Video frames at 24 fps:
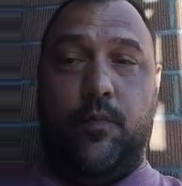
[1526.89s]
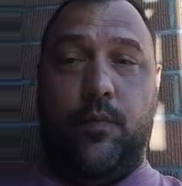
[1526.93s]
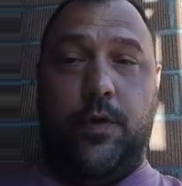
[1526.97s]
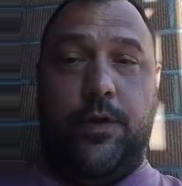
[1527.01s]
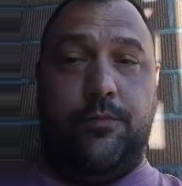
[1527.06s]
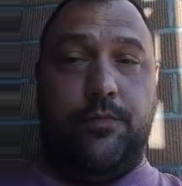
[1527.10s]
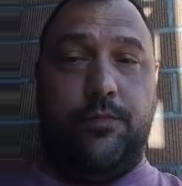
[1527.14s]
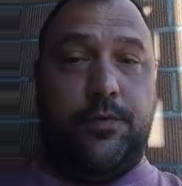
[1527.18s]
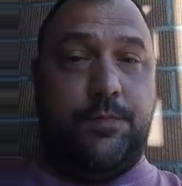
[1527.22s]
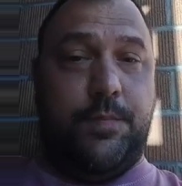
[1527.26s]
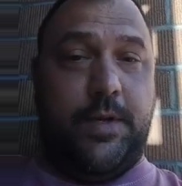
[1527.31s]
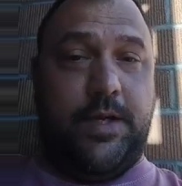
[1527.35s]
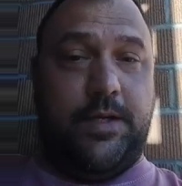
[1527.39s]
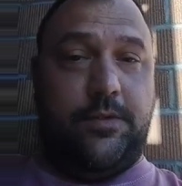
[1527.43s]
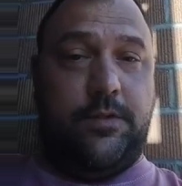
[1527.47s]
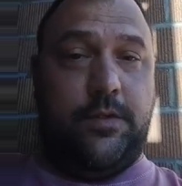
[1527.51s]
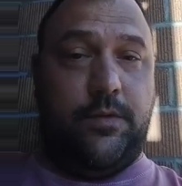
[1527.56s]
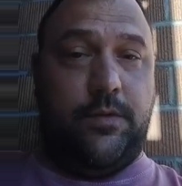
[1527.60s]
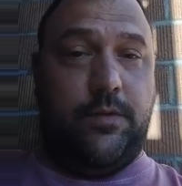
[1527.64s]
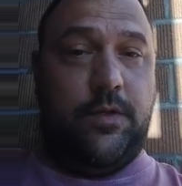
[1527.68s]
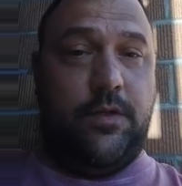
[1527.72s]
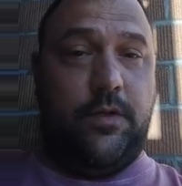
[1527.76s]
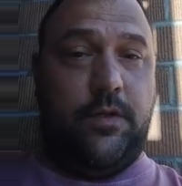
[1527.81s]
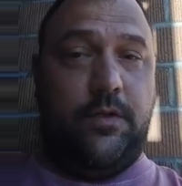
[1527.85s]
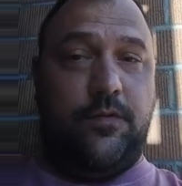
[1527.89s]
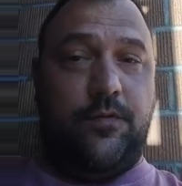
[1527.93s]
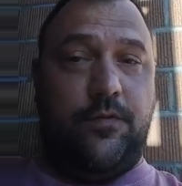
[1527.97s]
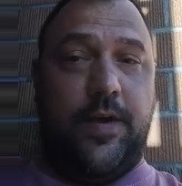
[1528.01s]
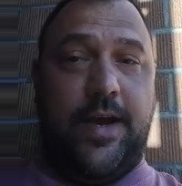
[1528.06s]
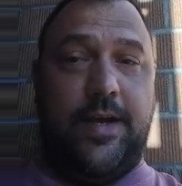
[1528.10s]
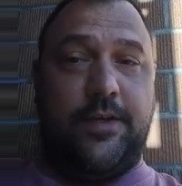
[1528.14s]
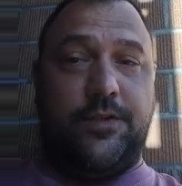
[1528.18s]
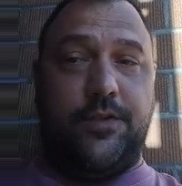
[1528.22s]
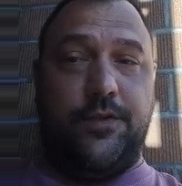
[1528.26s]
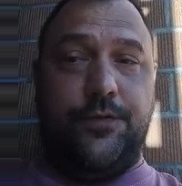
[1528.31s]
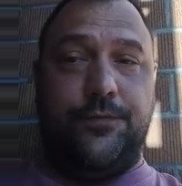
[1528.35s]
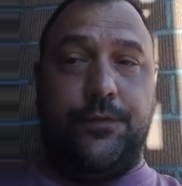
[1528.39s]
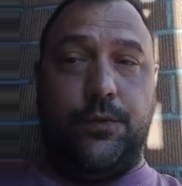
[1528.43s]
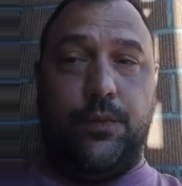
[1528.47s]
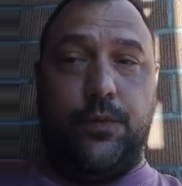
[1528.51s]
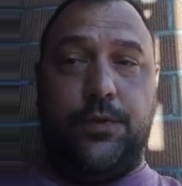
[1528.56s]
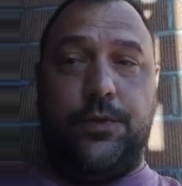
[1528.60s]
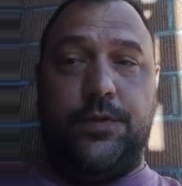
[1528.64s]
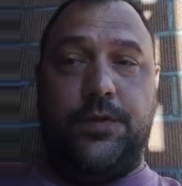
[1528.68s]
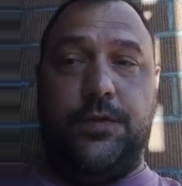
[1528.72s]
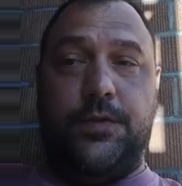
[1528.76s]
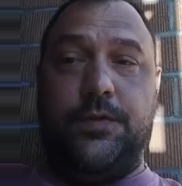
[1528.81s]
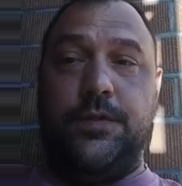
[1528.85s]
with respect to these fascist
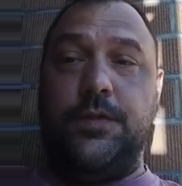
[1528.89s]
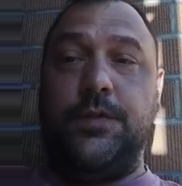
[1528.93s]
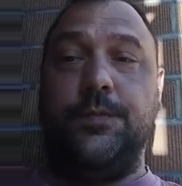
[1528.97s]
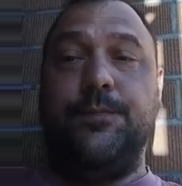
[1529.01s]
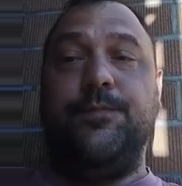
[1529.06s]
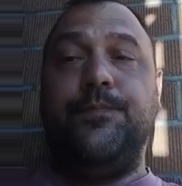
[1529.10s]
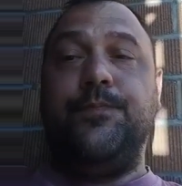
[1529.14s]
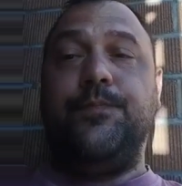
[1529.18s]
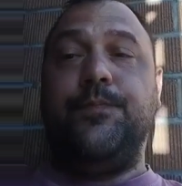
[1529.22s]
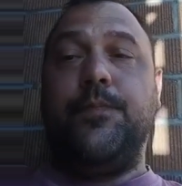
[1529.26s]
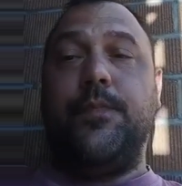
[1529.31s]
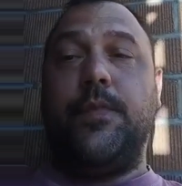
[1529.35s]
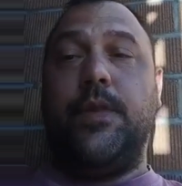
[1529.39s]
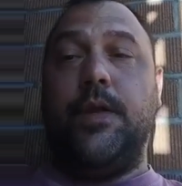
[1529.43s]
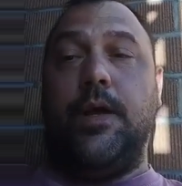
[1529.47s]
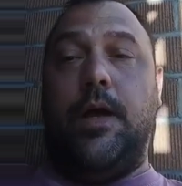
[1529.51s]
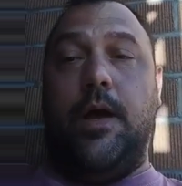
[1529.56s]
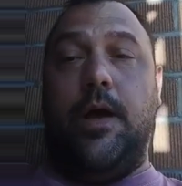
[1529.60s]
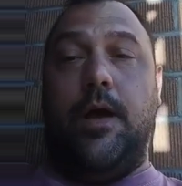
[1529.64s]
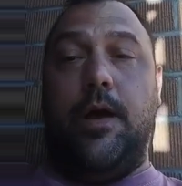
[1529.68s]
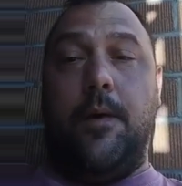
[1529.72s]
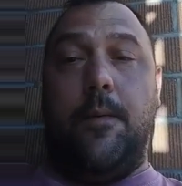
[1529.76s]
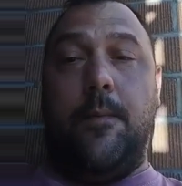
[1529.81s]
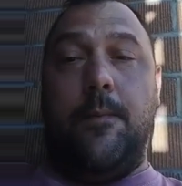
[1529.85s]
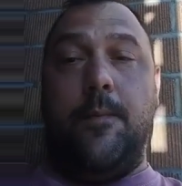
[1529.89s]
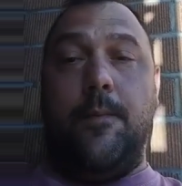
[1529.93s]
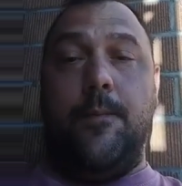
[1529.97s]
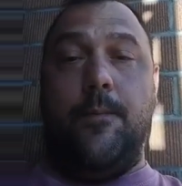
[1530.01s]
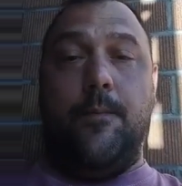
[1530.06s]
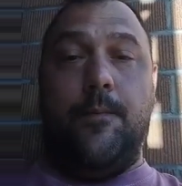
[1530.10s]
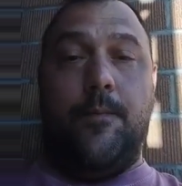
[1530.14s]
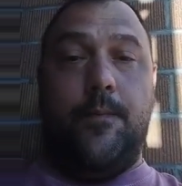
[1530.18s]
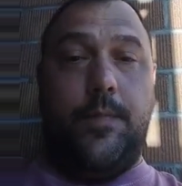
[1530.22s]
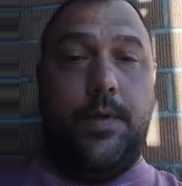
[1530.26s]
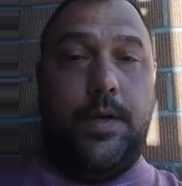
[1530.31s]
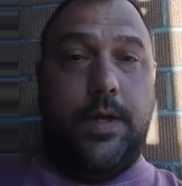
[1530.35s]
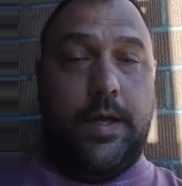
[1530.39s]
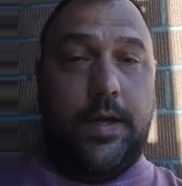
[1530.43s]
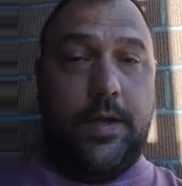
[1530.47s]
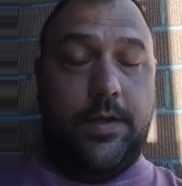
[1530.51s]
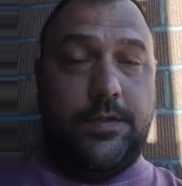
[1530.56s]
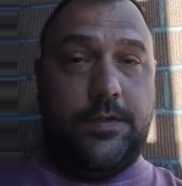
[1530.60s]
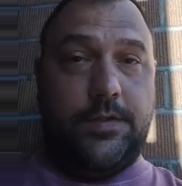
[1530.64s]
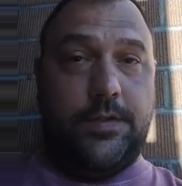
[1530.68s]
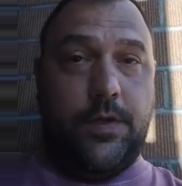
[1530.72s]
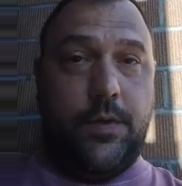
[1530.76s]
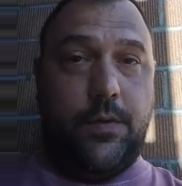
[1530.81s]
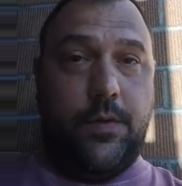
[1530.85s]
forces,
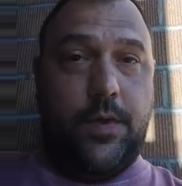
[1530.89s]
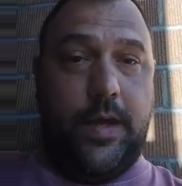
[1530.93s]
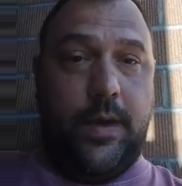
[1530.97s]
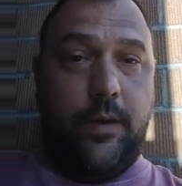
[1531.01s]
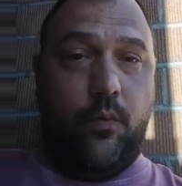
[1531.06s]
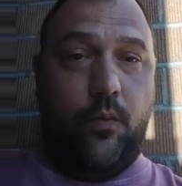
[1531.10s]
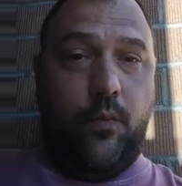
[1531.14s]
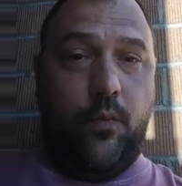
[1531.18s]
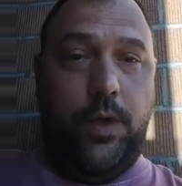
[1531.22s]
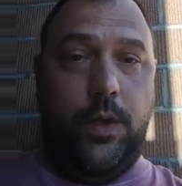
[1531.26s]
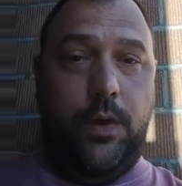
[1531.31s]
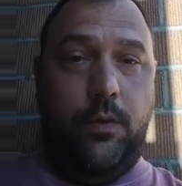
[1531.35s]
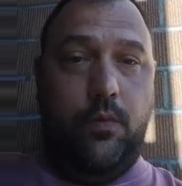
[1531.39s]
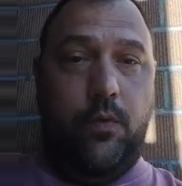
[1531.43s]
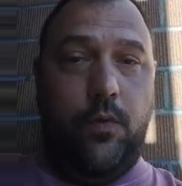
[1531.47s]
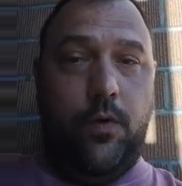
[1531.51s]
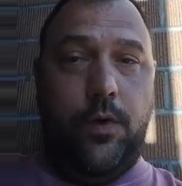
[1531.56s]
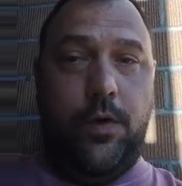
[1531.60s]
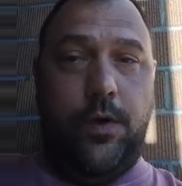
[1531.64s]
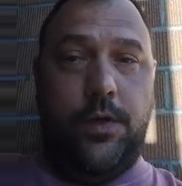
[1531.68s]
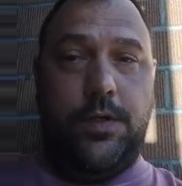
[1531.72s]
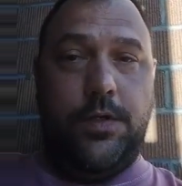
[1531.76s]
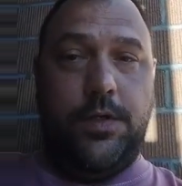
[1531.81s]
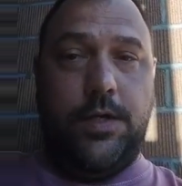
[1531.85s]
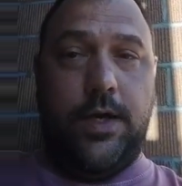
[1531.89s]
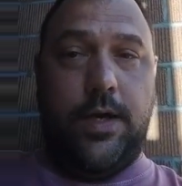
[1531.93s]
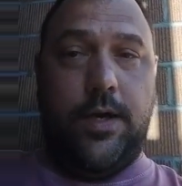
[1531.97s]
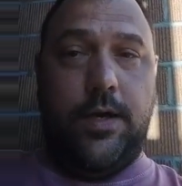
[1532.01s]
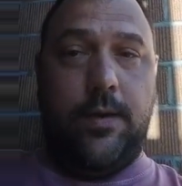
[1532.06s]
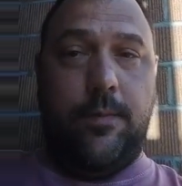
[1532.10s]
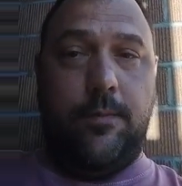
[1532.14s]
so that we would,